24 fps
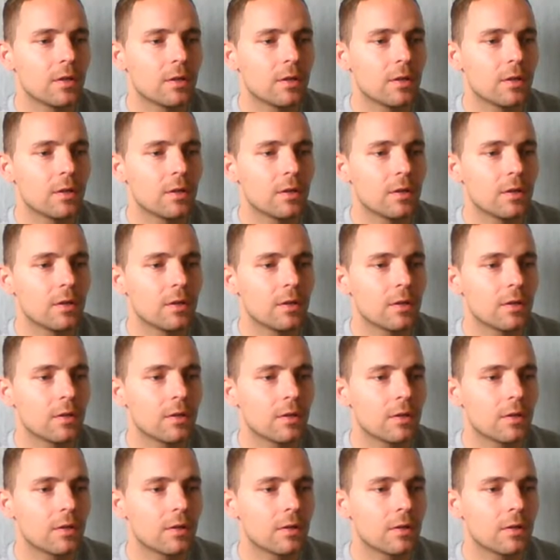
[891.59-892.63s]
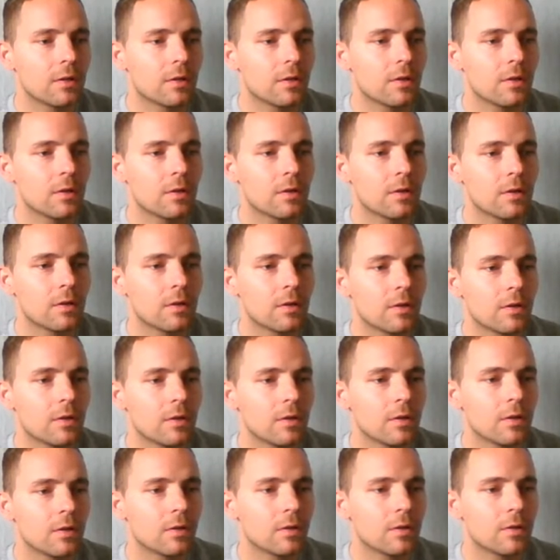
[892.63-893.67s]

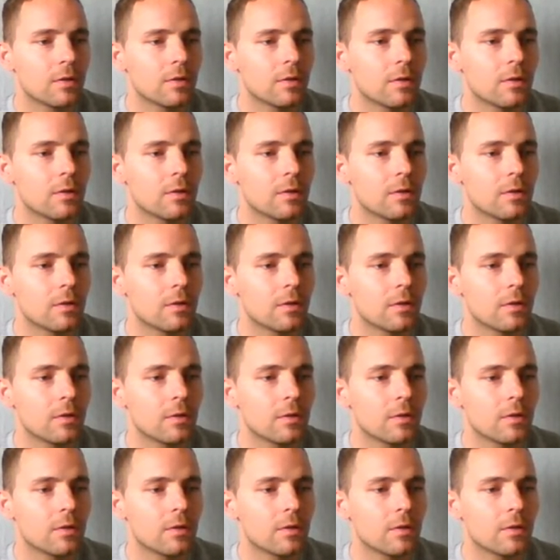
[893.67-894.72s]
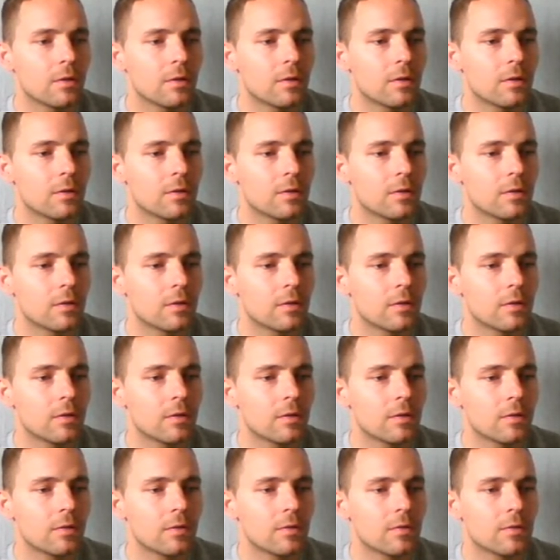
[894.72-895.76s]

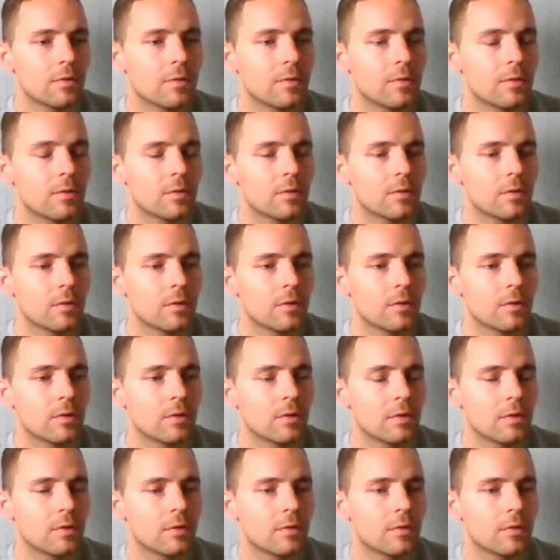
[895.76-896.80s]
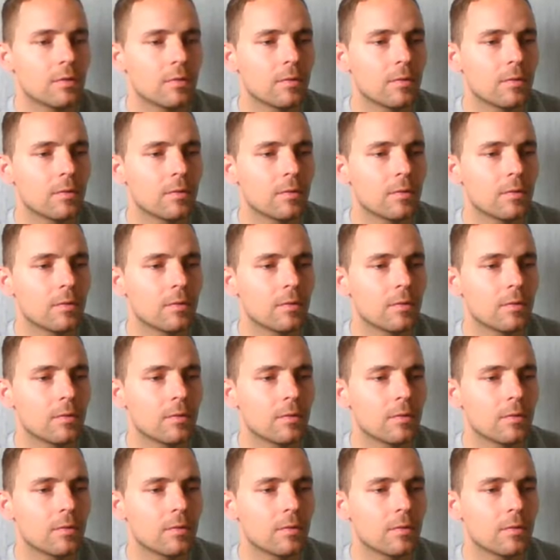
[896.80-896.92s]
[no speech]